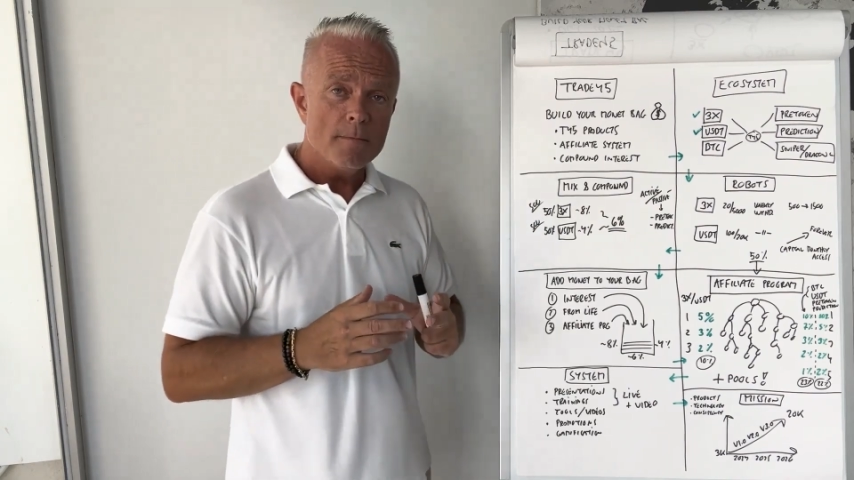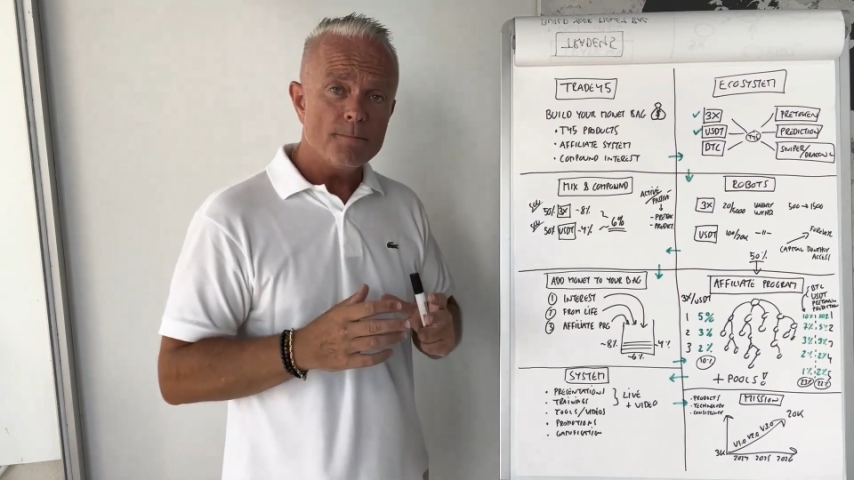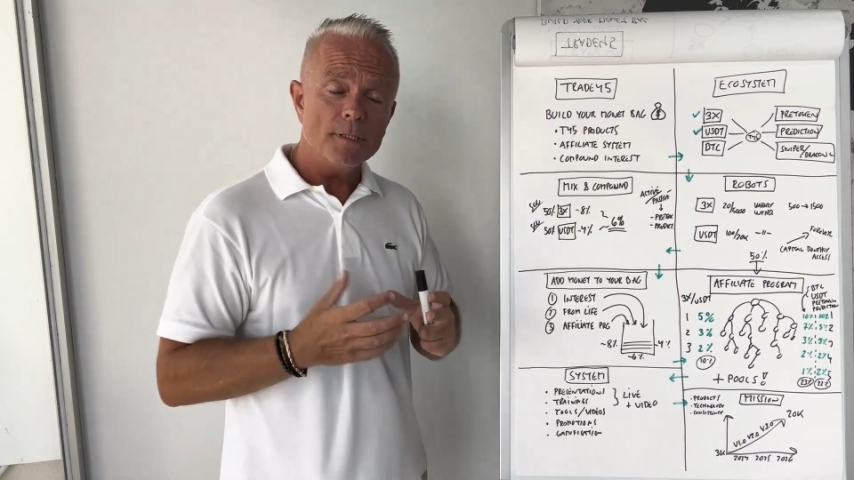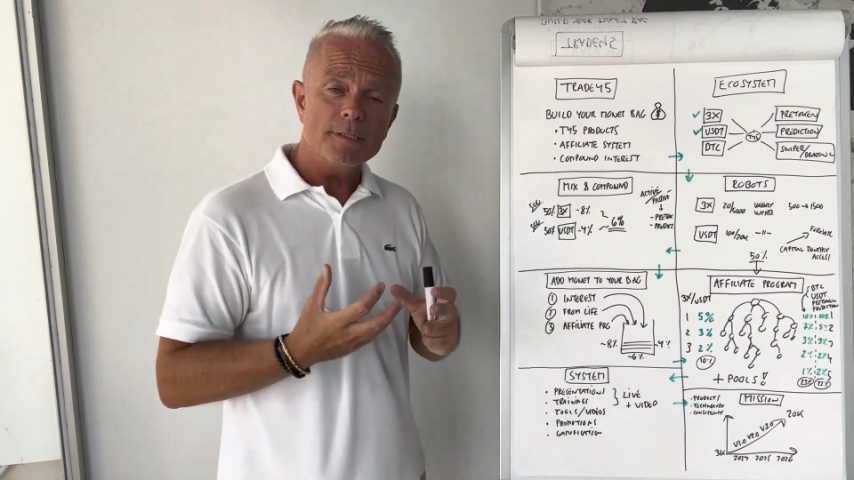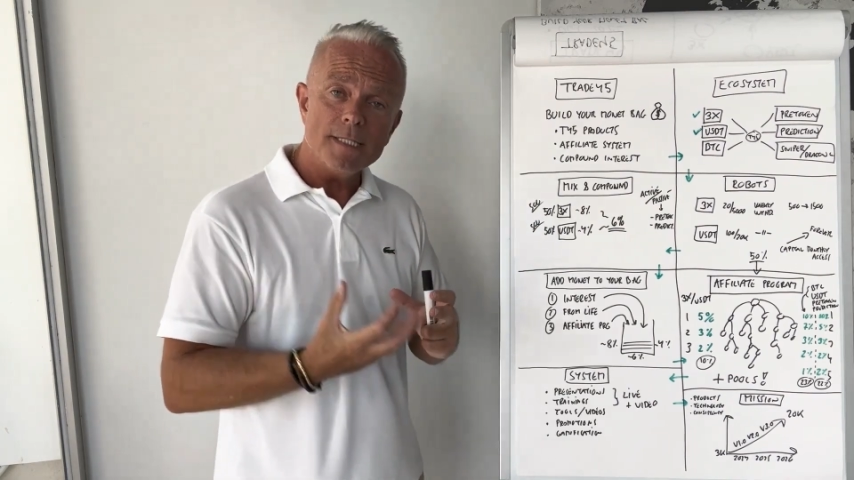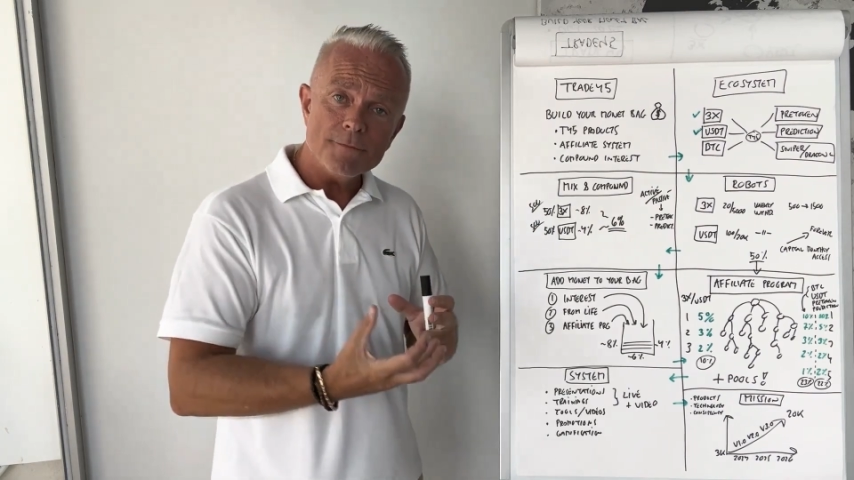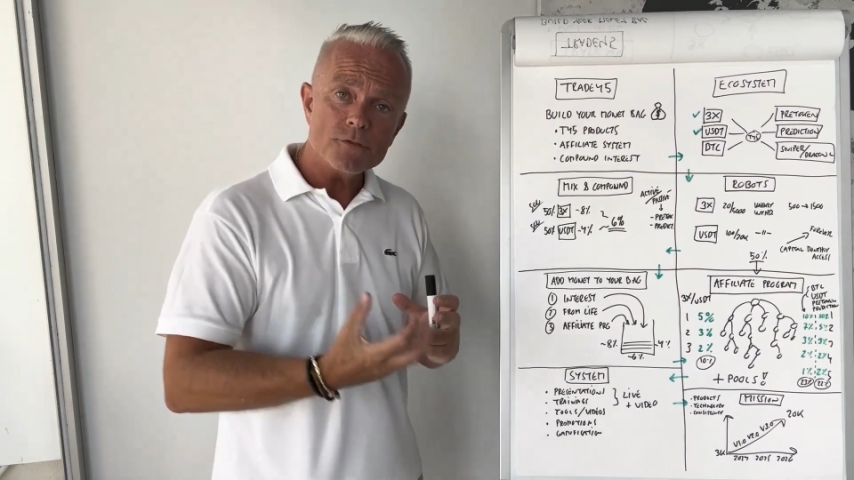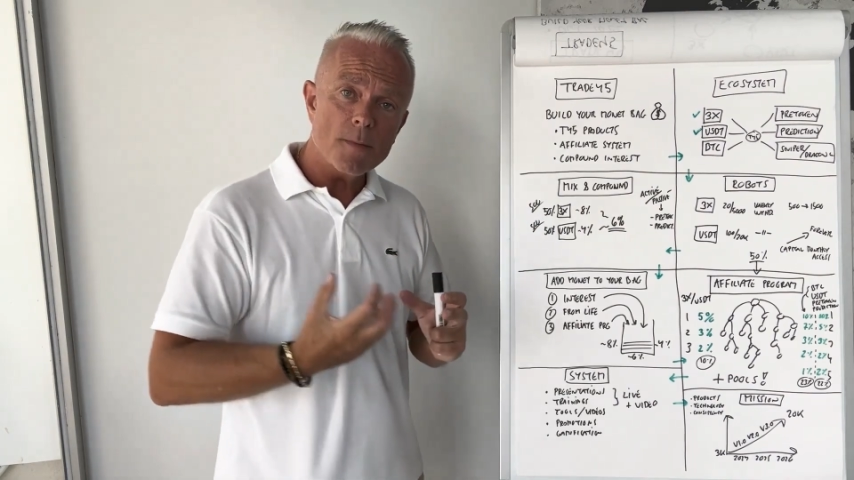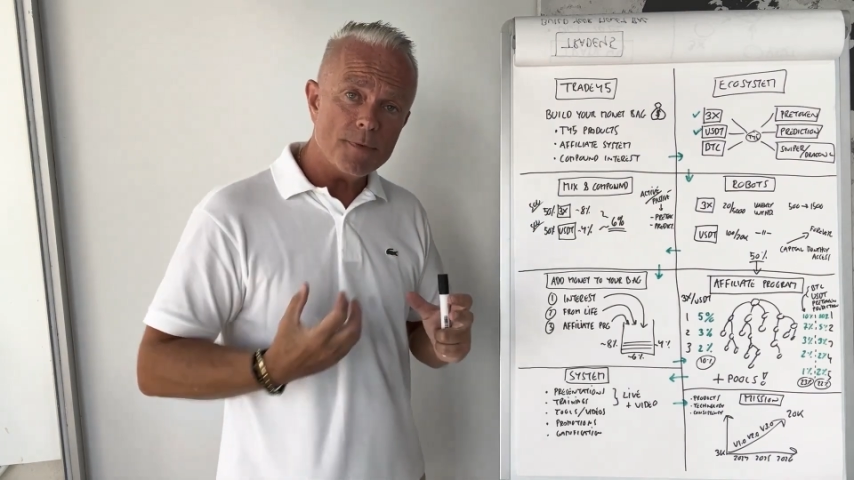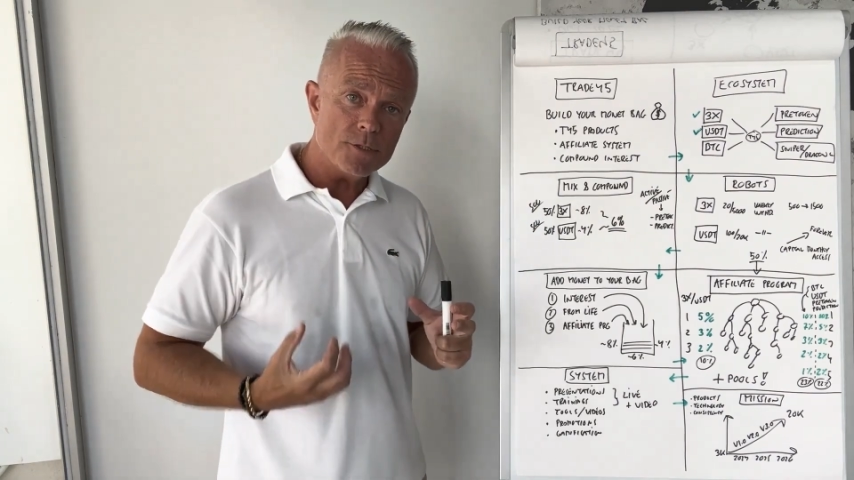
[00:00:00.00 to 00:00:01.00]
But if
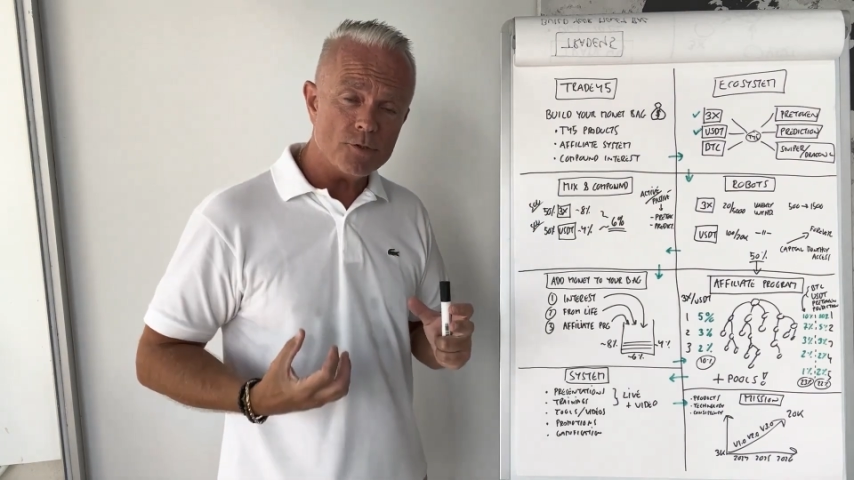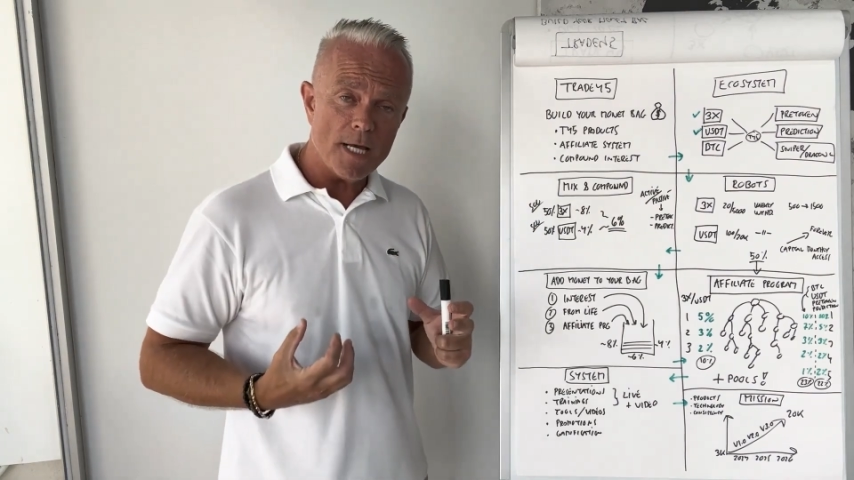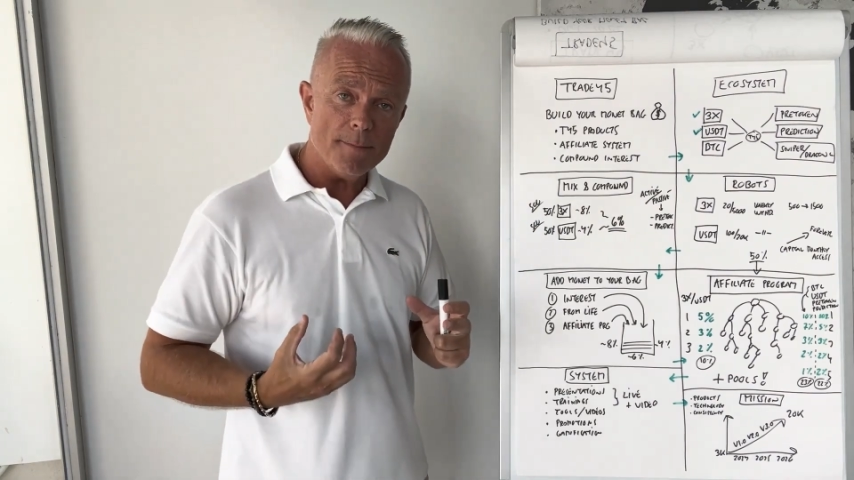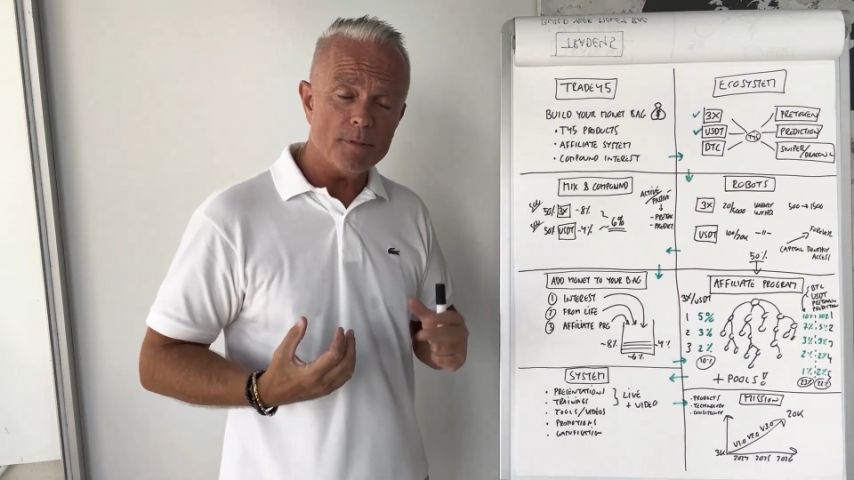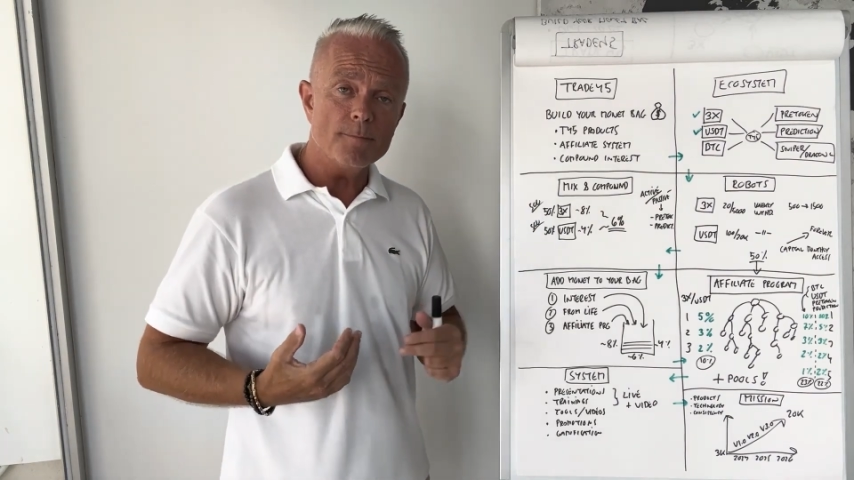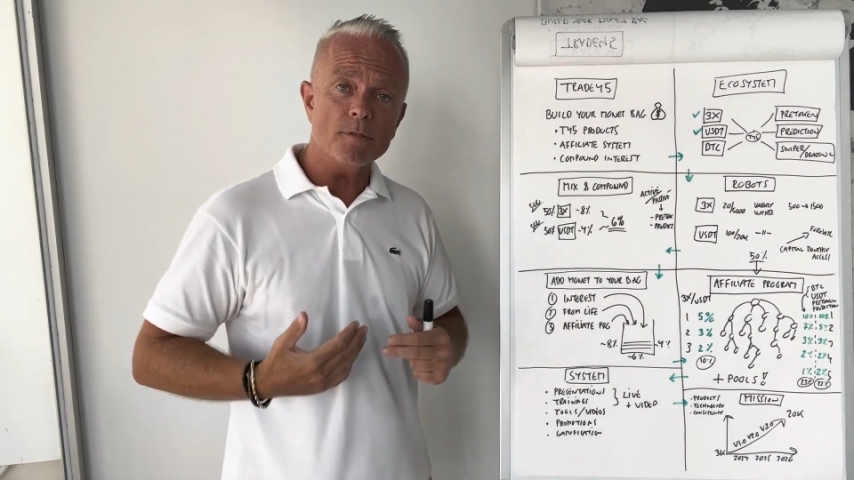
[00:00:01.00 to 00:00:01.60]
something should happen,